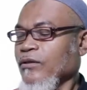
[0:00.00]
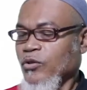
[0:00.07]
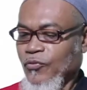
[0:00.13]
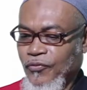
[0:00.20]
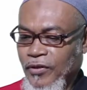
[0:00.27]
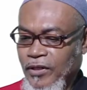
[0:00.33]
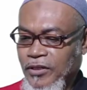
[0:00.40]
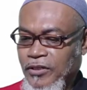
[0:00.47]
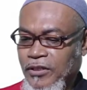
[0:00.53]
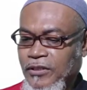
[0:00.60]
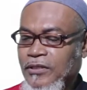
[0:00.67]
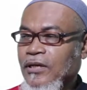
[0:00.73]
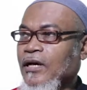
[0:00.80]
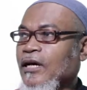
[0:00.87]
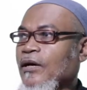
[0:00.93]
to finish
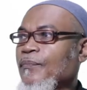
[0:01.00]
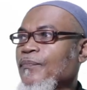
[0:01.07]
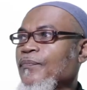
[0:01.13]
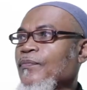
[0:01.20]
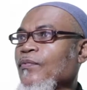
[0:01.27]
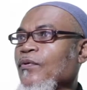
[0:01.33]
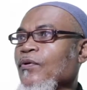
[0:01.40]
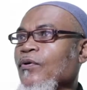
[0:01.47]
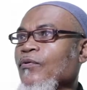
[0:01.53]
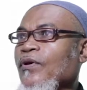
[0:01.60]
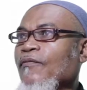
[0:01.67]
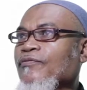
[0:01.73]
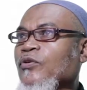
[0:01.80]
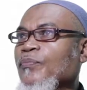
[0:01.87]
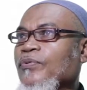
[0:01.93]
it up we
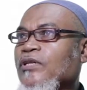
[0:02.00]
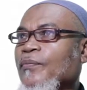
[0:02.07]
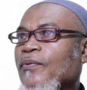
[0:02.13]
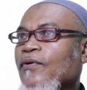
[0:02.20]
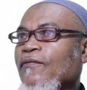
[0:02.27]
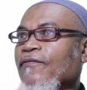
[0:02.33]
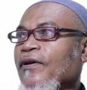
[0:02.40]
have to put up our